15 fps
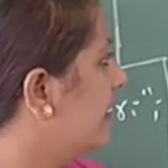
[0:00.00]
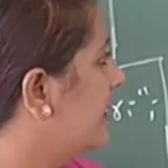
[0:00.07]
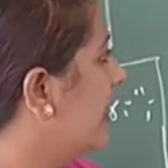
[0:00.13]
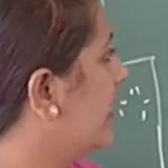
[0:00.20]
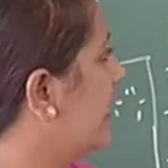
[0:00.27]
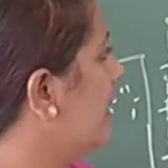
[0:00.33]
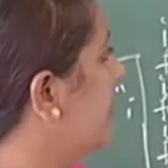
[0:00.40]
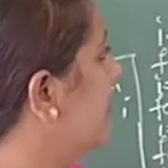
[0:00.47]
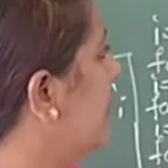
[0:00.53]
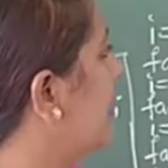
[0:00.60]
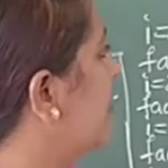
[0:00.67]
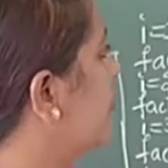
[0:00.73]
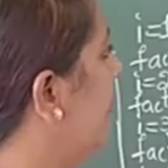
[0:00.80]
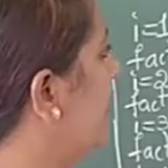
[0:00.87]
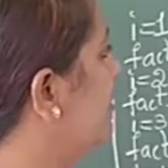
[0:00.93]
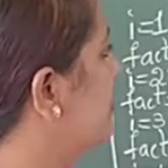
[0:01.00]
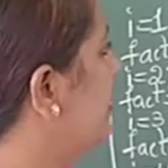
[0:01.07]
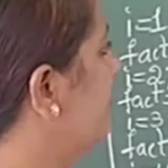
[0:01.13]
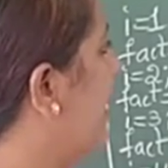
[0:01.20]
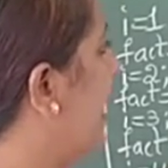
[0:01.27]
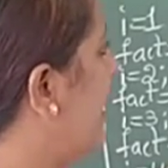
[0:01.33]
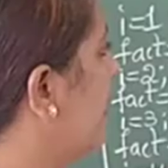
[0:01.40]
Then again it calculates
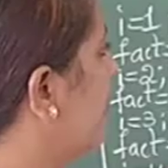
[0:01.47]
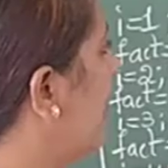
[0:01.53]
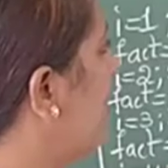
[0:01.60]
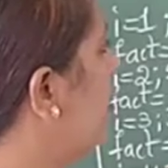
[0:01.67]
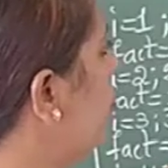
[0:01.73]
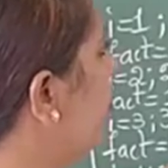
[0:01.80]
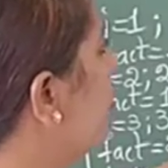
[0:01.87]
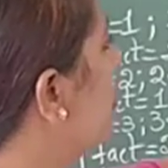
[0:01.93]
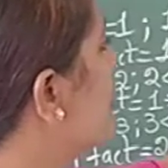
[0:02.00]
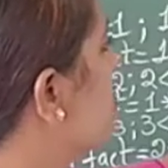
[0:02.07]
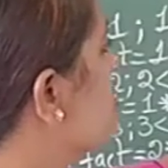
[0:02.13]
the fact value.